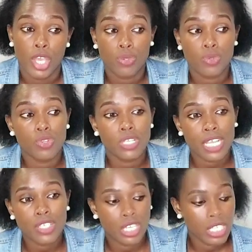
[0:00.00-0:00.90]
You do not
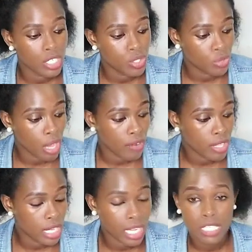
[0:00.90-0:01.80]
actually need to carry
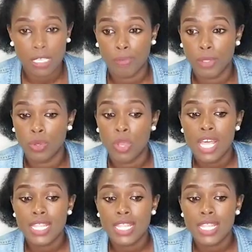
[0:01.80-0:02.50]
the nursing pillow.